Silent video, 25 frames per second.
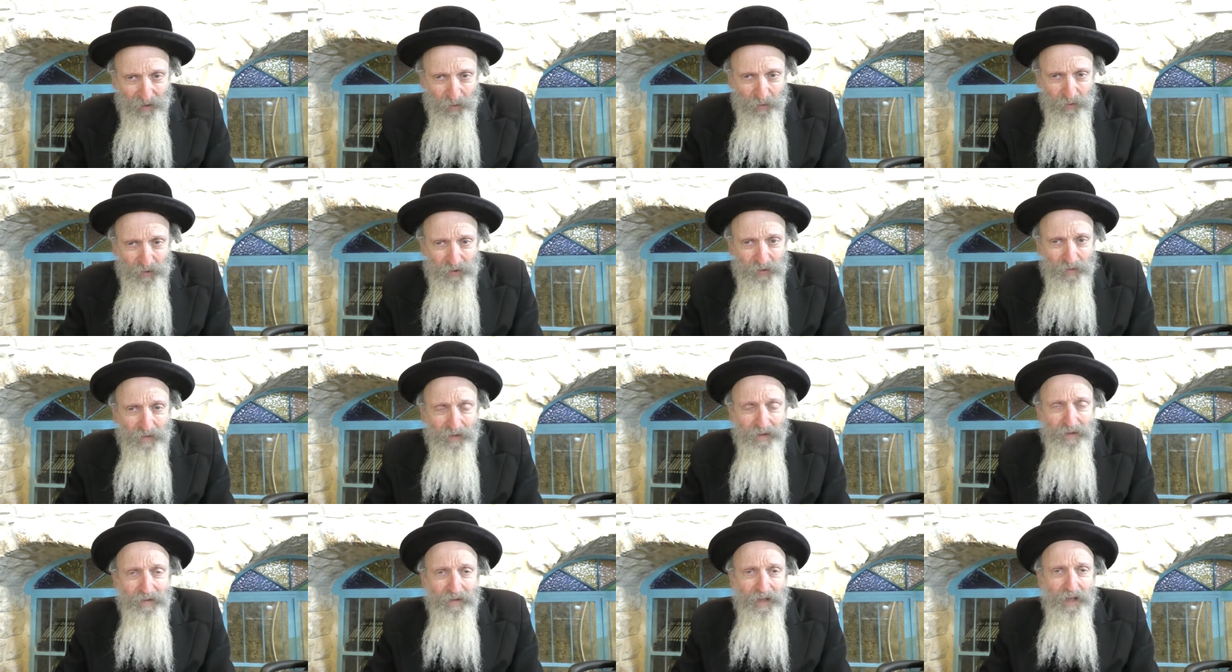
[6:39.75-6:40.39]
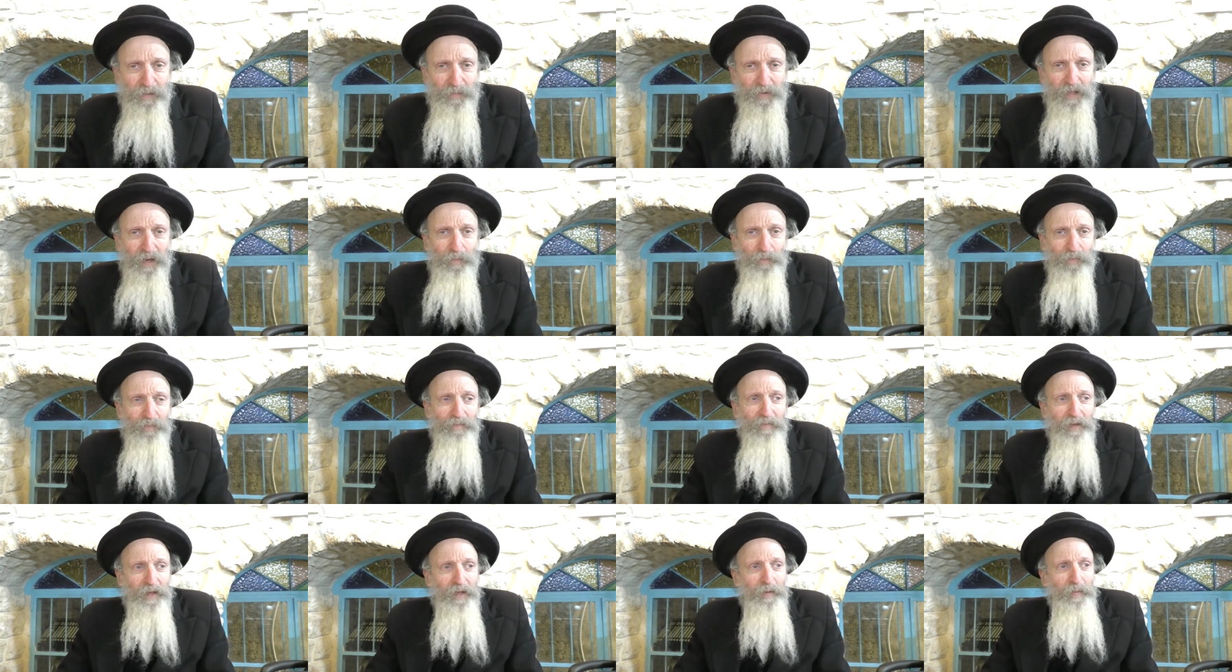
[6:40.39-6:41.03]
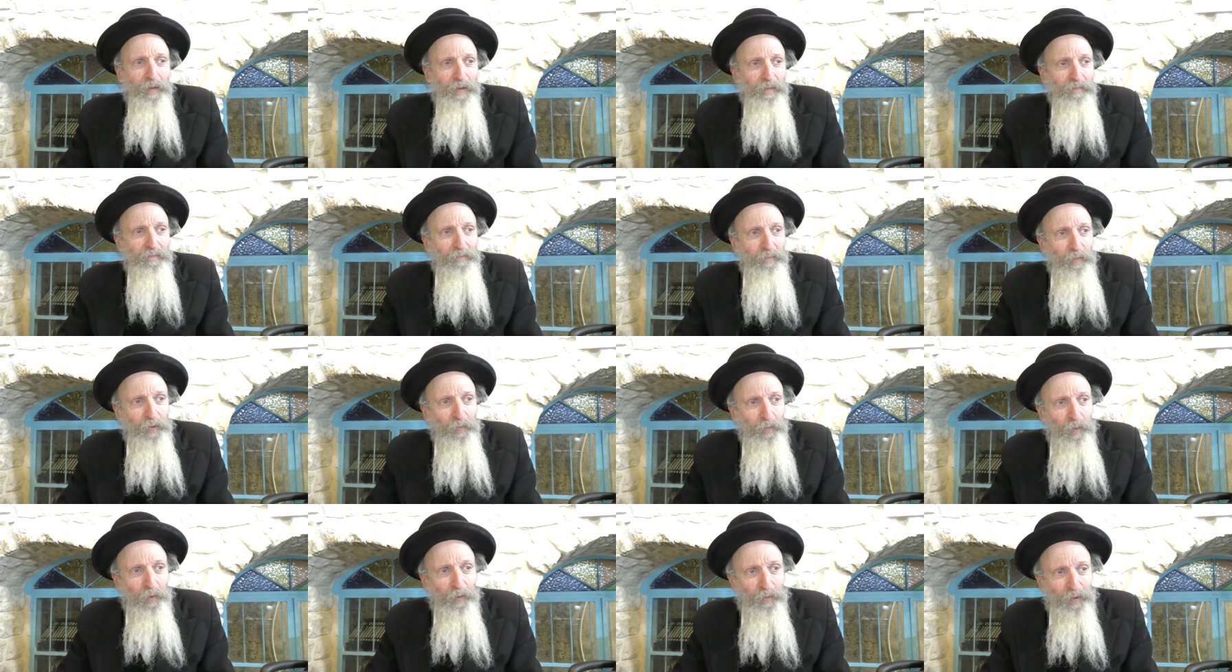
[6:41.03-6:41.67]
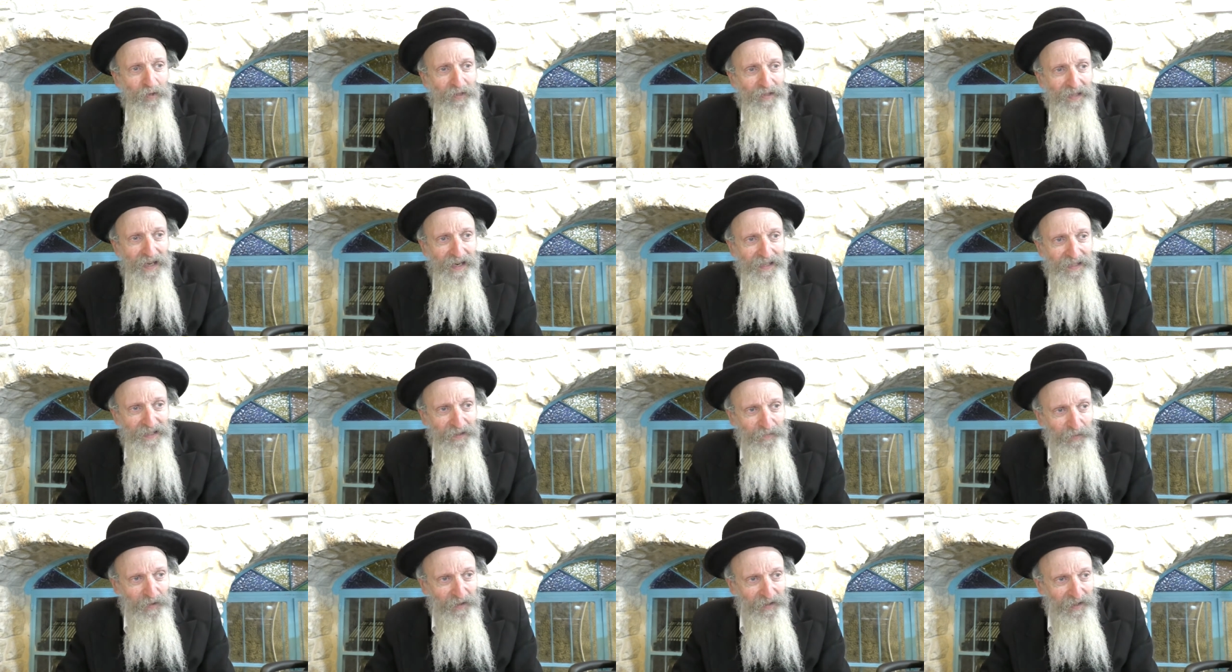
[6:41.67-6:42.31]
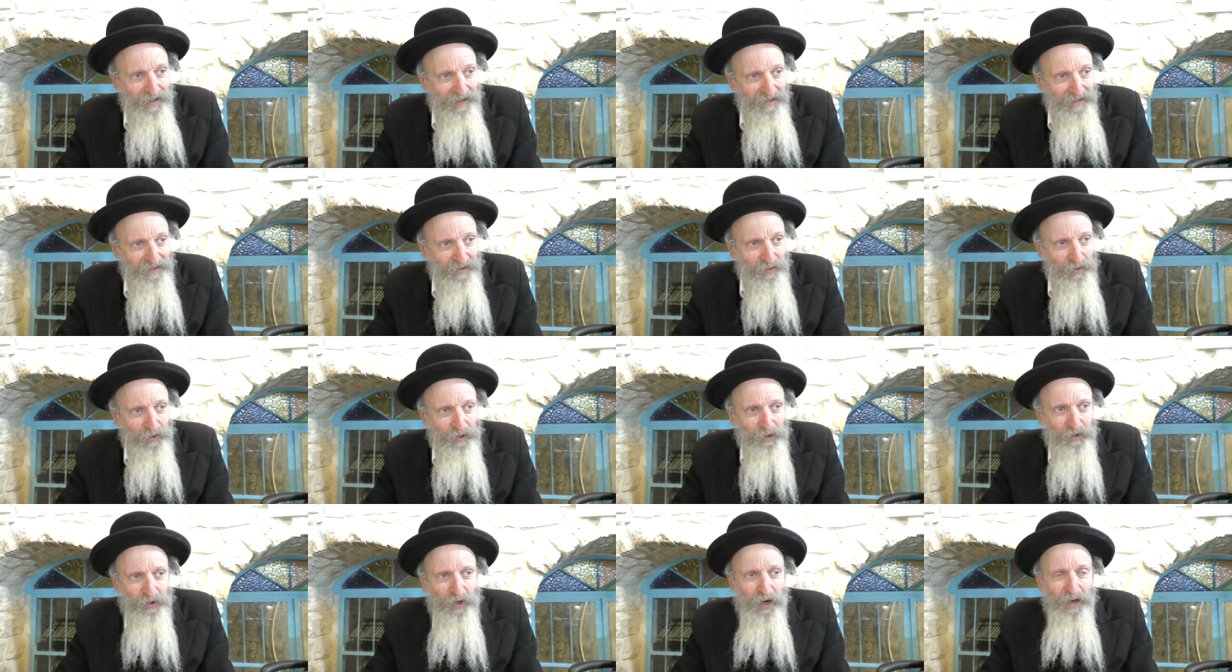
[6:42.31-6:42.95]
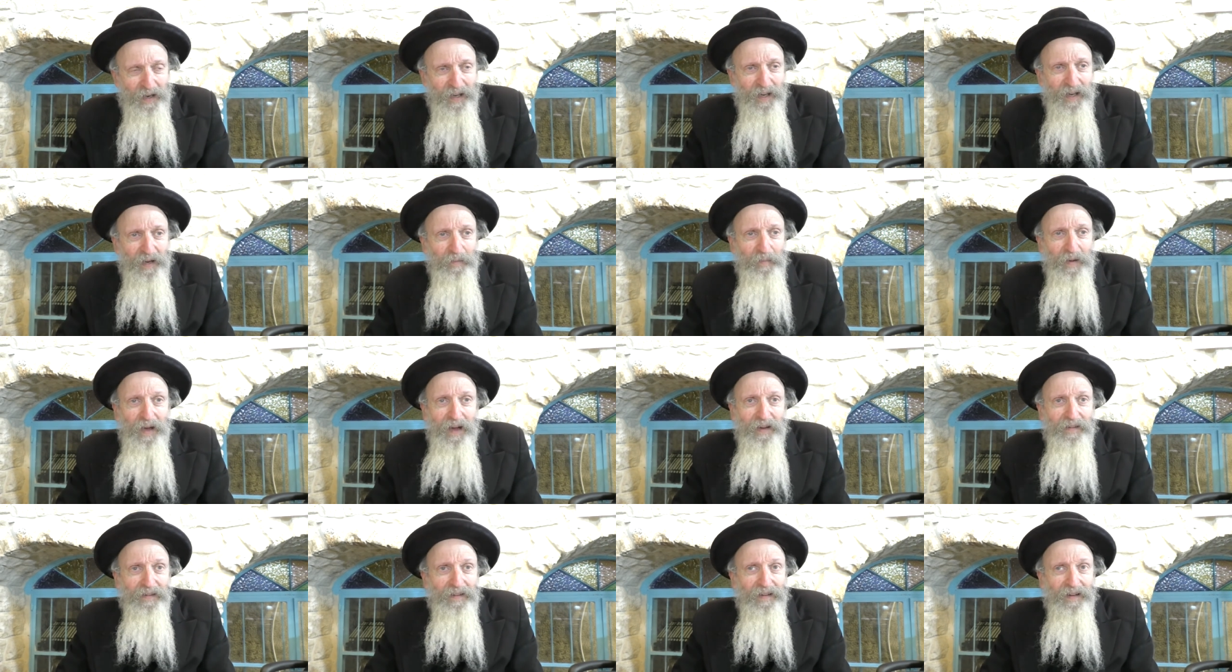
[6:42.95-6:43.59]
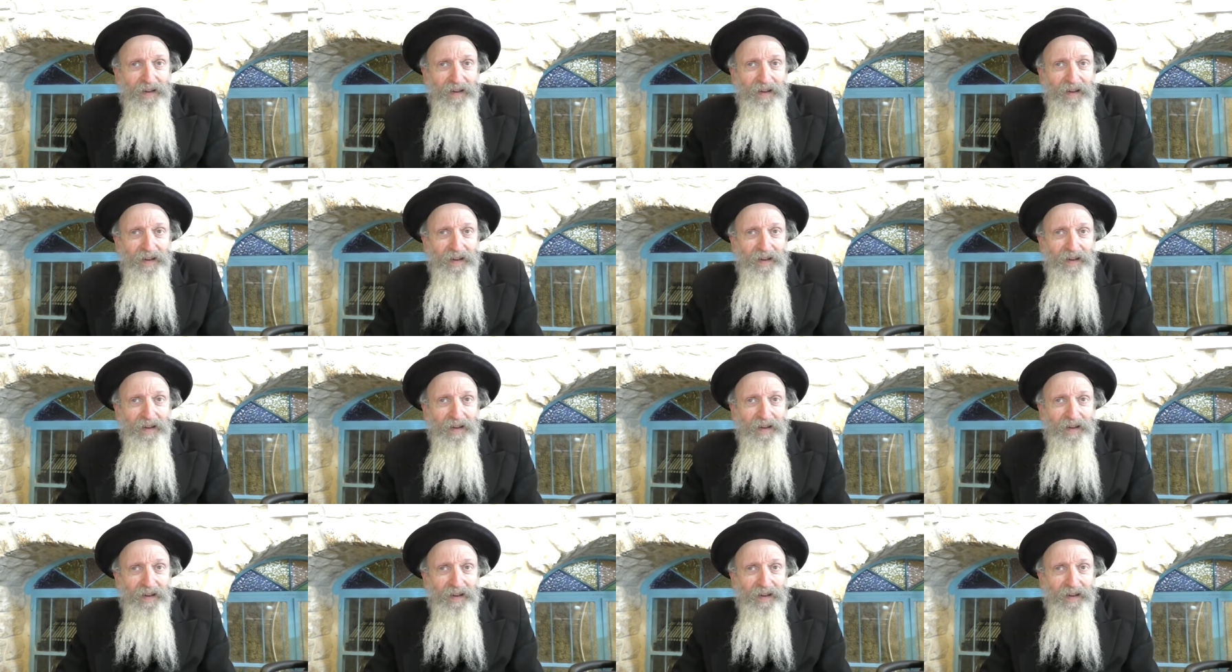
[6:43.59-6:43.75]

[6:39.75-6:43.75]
who keeps up a little bit with more of the scientific things, she's talking about